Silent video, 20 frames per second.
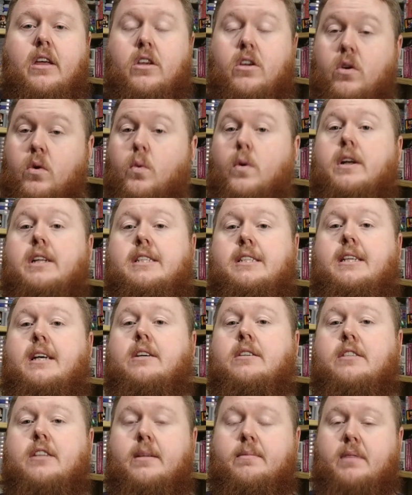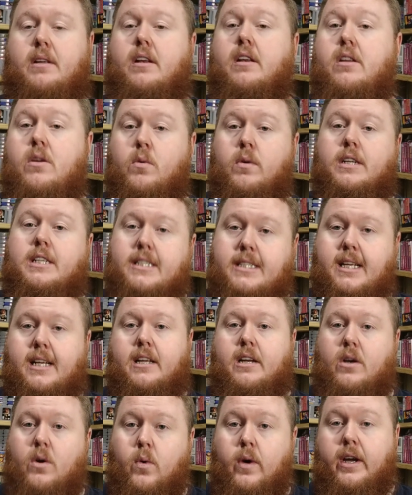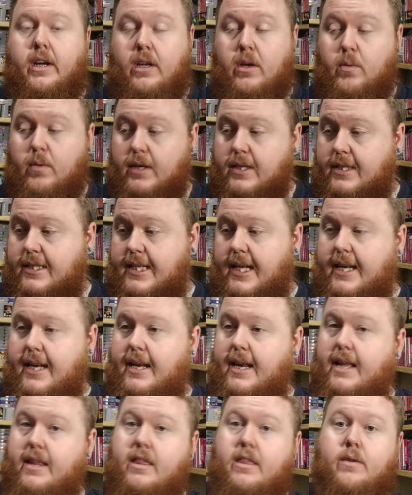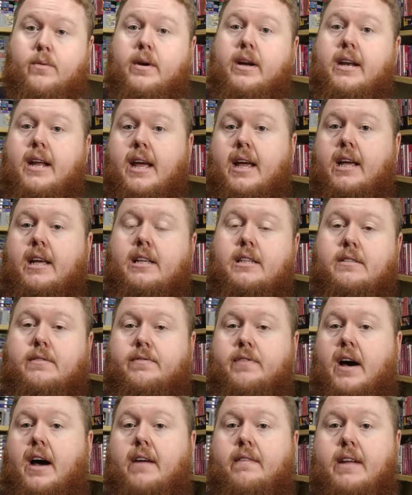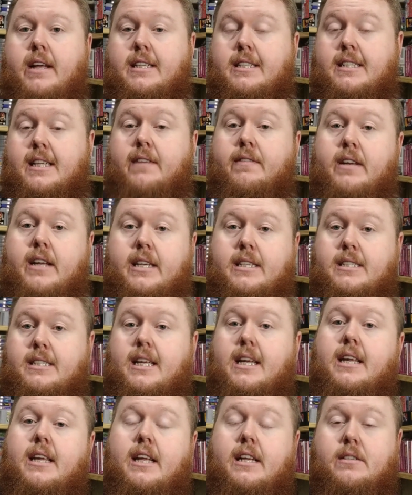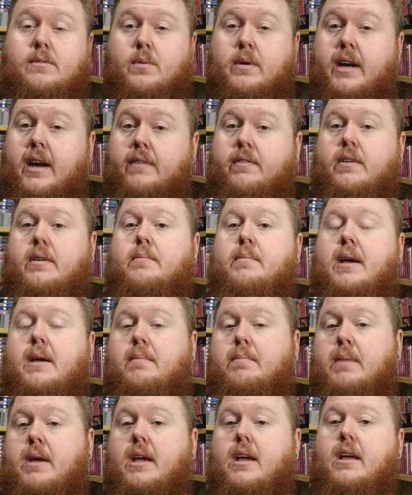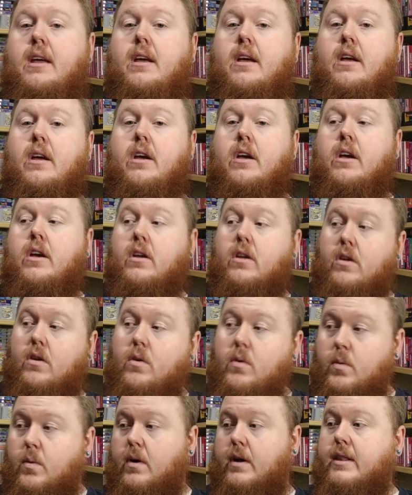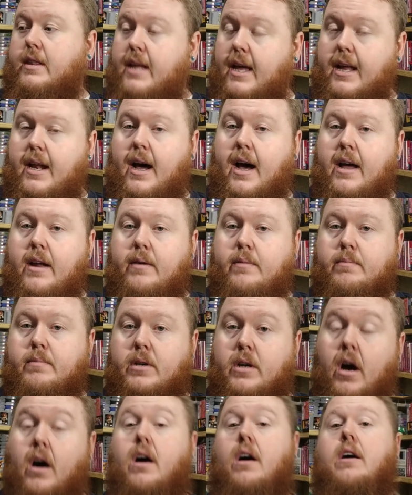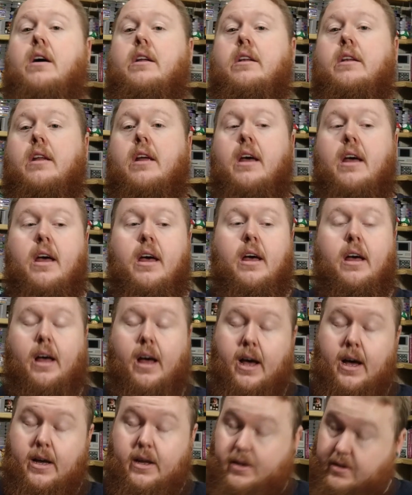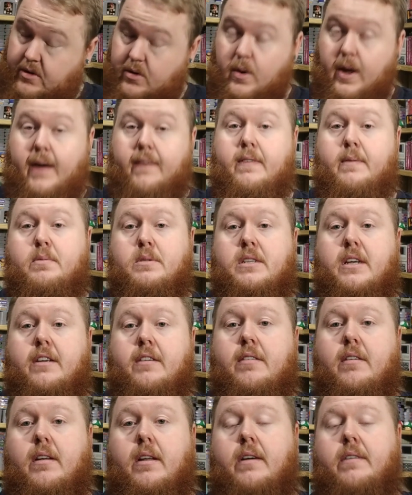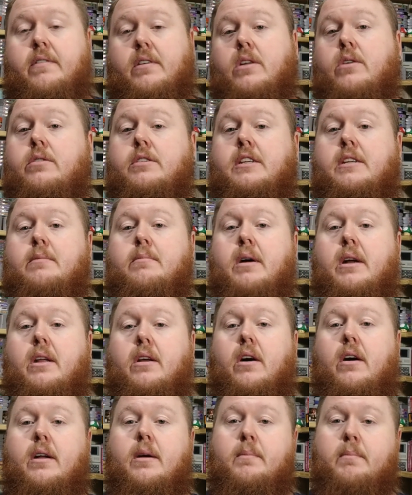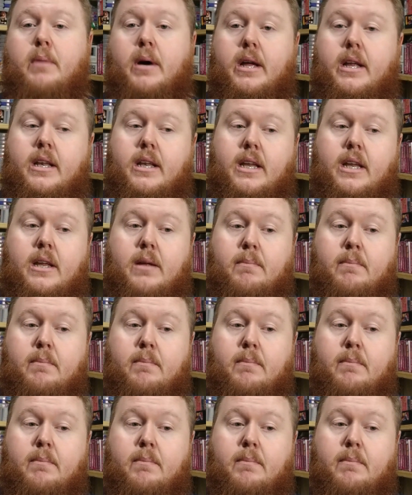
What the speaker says: you want to sell something and you want to sell it quick. You want to set it at 3 days, 5 days, 7 days, 10 days, whatever it may be. You want that item gone. You have the potential of losing money on it, but